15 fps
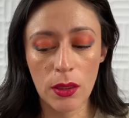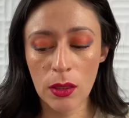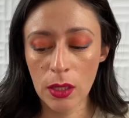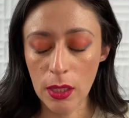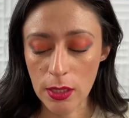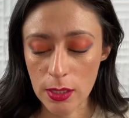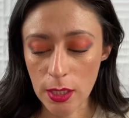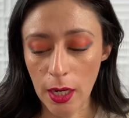
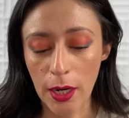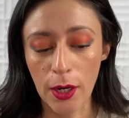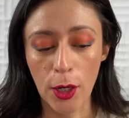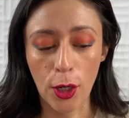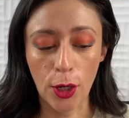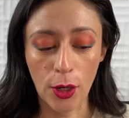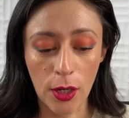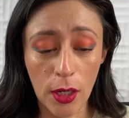the
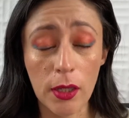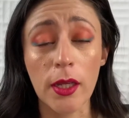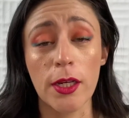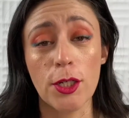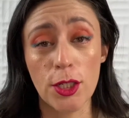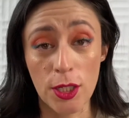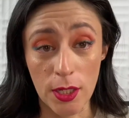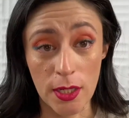entire
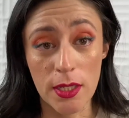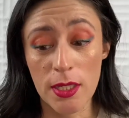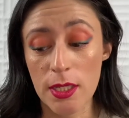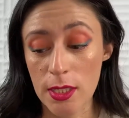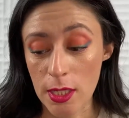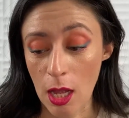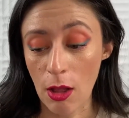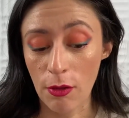collection
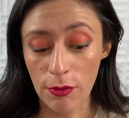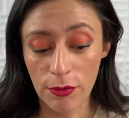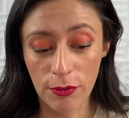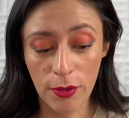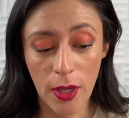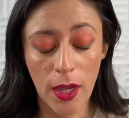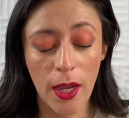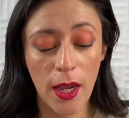itself.
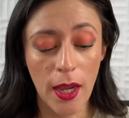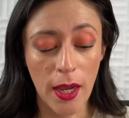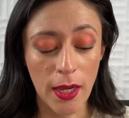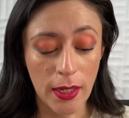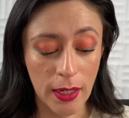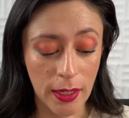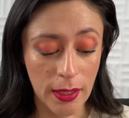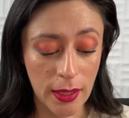
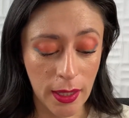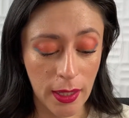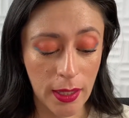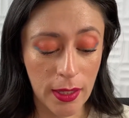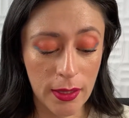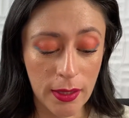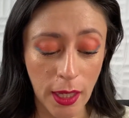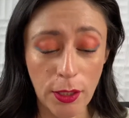And I
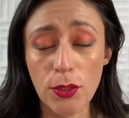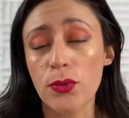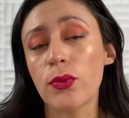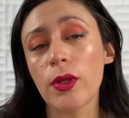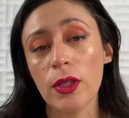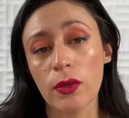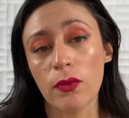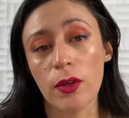think that's
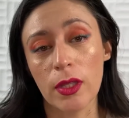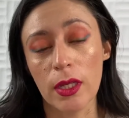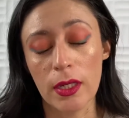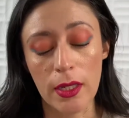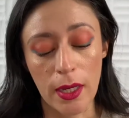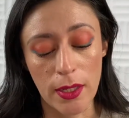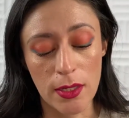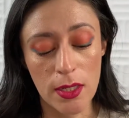really, really
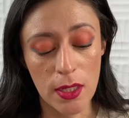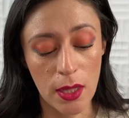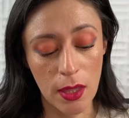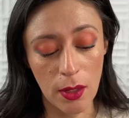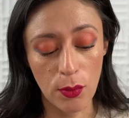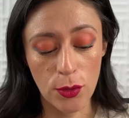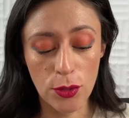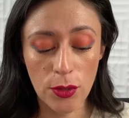nice that
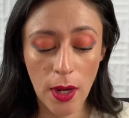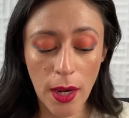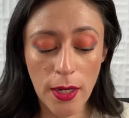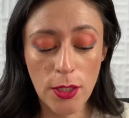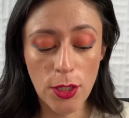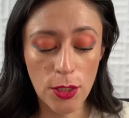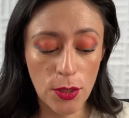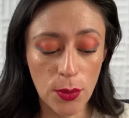they were
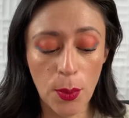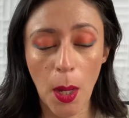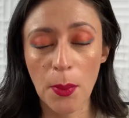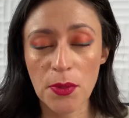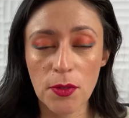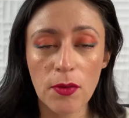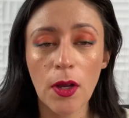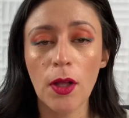trying to do
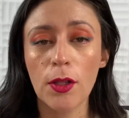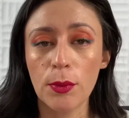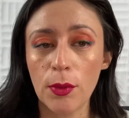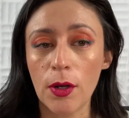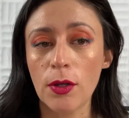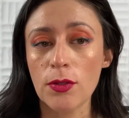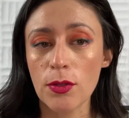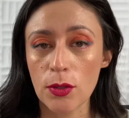pops of color
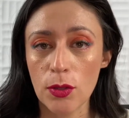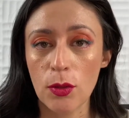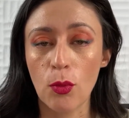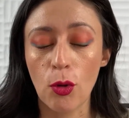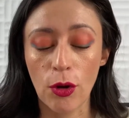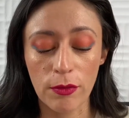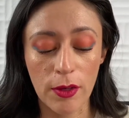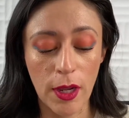but also do
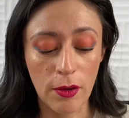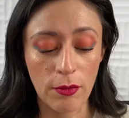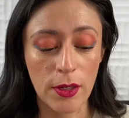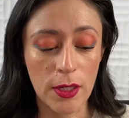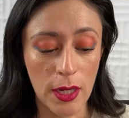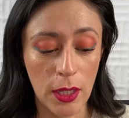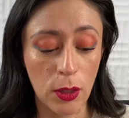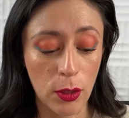more of an
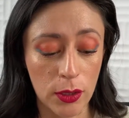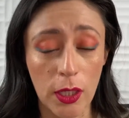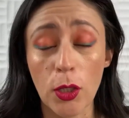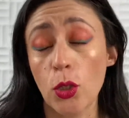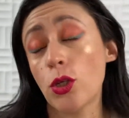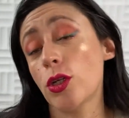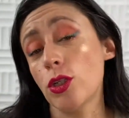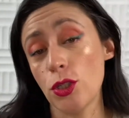everyday look that
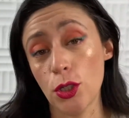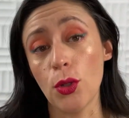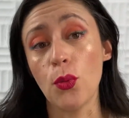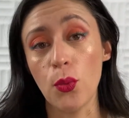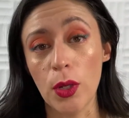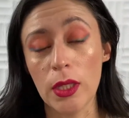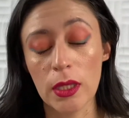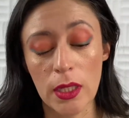you could do
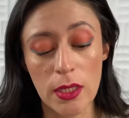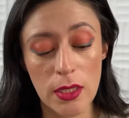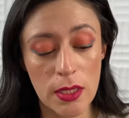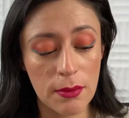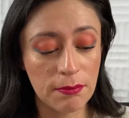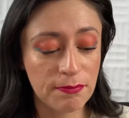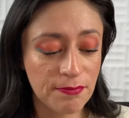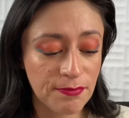with this.